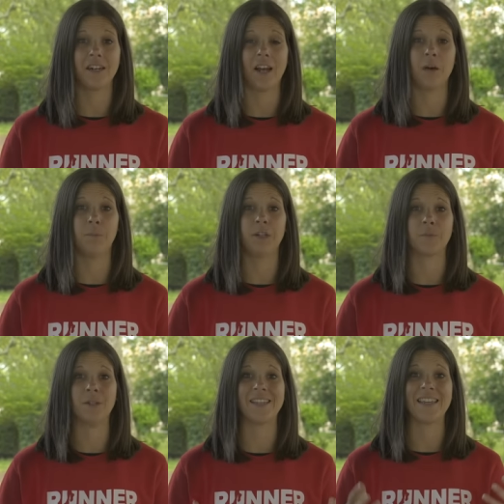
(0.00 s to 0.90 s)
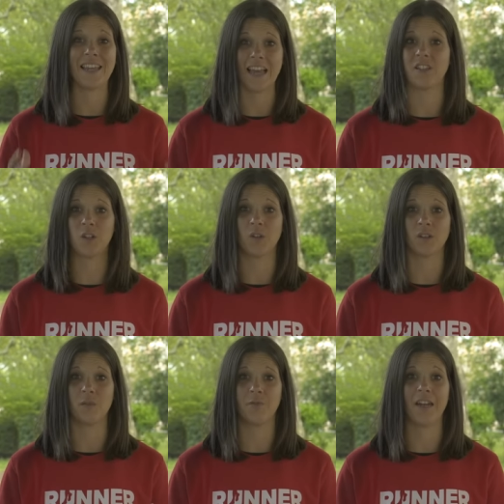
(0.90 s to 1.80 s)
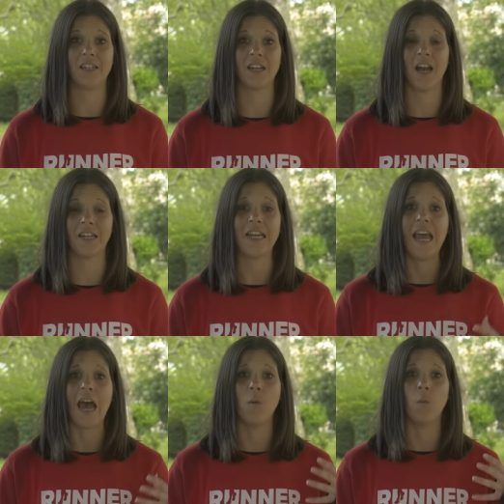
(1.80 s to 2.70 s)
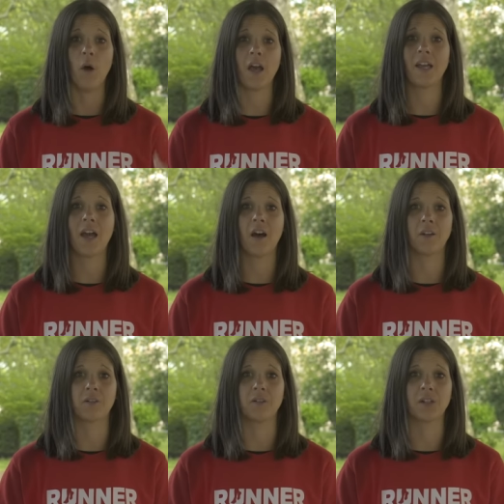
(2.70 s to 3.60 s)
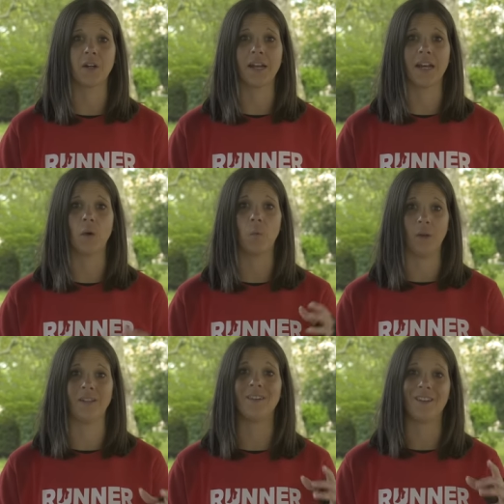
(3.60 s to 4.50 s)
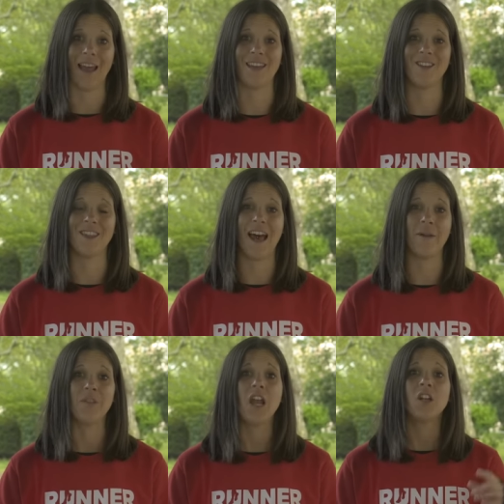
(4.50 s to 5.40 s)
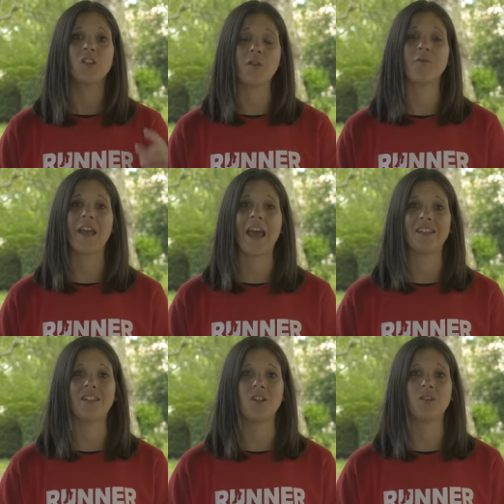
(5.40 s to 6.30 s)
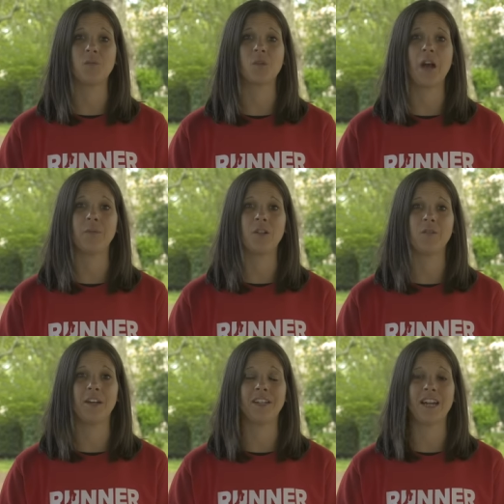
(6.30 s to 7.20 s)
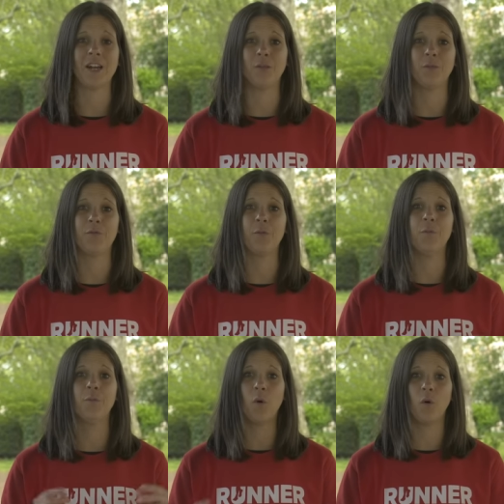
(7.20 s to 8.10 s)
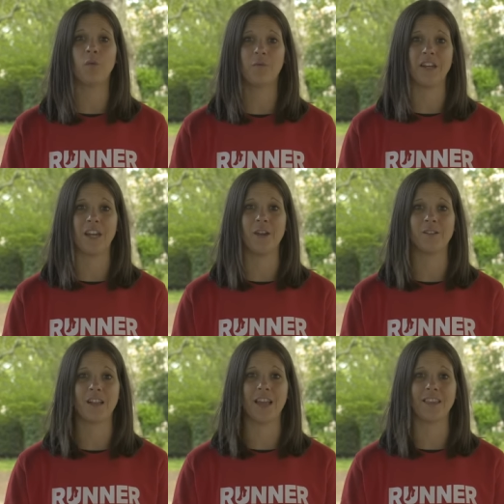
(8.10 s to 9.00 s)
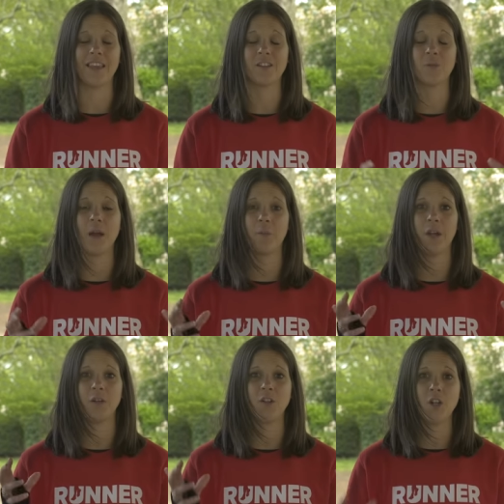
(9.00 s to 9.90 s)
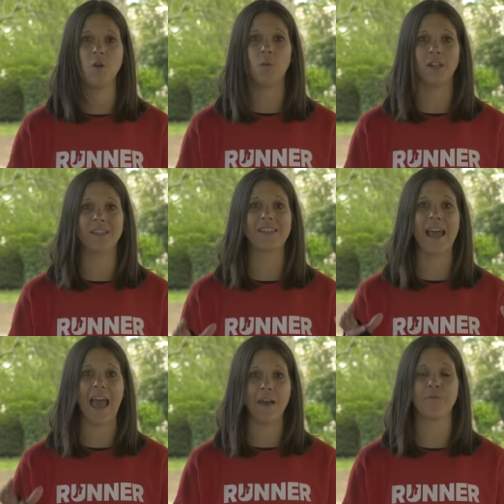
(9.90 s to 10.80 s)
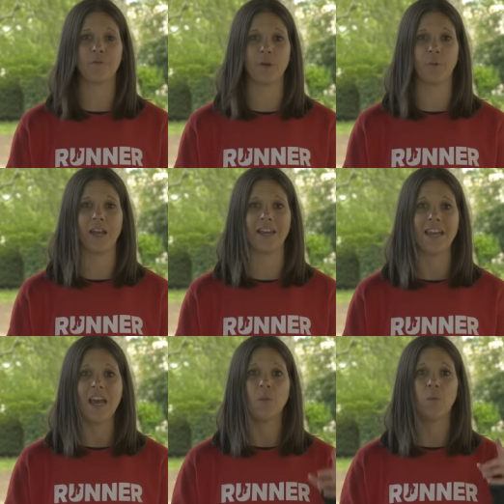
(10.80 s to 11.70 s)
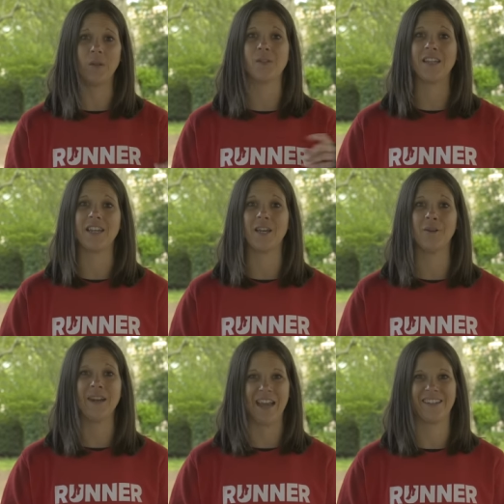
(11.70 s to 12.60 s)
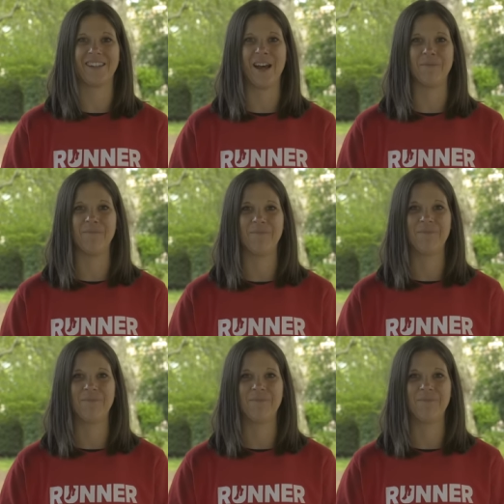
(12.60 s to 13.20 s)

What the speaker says: an accomplishment to get across the finish line, and working hard through training will get you there. Don't forget to subscribe to the Running Channel for more videos like this. We upload new ones every week. We'll see you next time.